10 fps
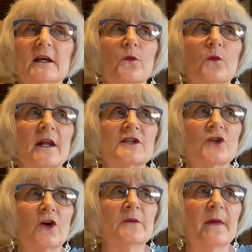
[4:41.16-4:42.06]
When I
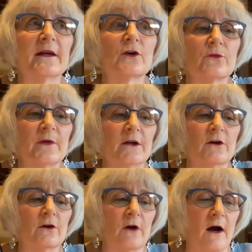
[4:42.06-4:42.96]
started my
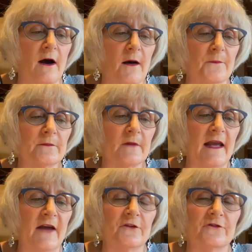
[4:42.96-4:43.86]
career, um, I
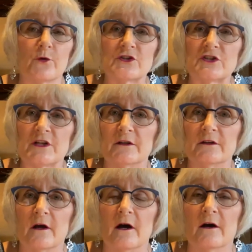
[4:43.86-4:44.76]
had the
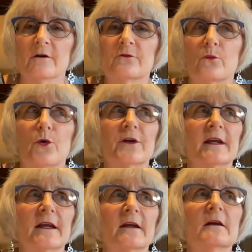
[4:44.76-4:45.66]
fortune of
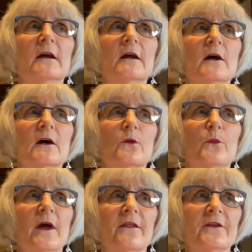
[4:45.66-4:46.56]
working
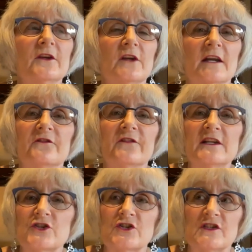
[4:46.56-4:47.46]
with United
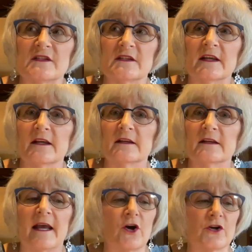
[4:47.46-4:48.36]
Feature Syndicate
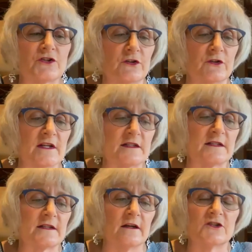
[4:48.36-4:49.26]
and
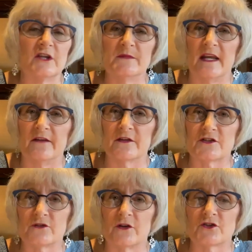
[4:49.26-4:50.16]
cartoonists uh, Jim
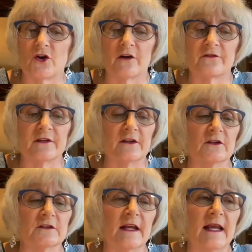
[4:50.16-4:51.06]
Davis, who does
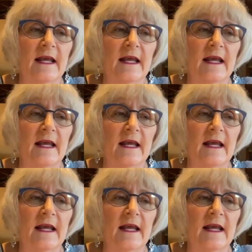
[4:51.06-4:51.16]
Garfield,